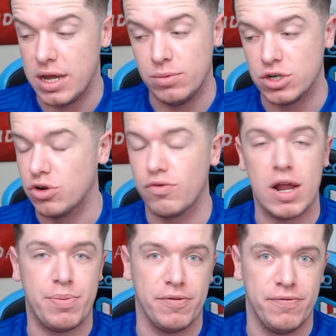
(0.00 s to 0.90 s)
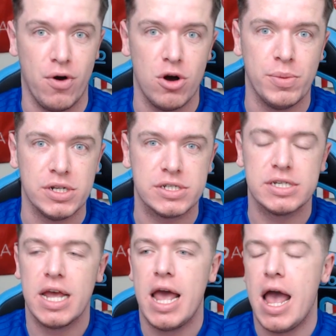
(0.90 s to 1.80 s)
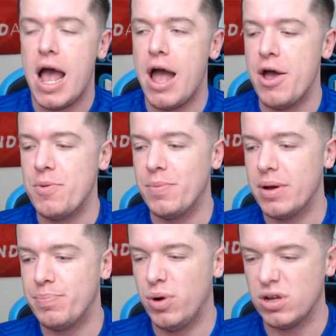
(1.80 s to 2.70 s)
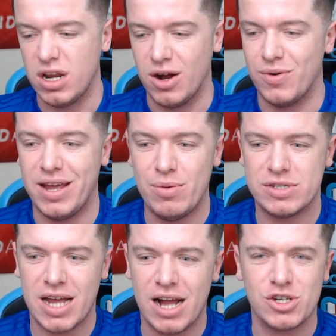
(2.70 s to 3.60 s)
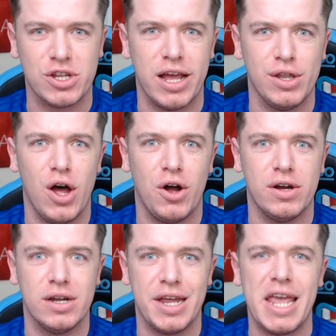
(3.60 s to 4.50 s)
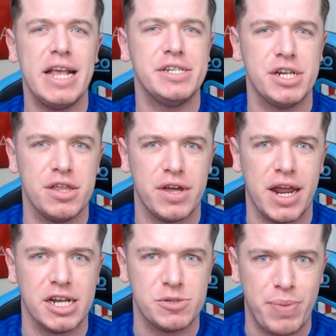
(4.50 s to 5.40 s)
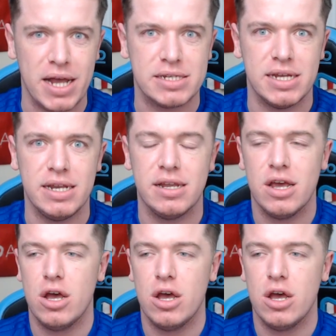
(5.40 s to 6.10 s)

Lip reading: It was a great performance, but you know, it was actually a lot easier than I expected.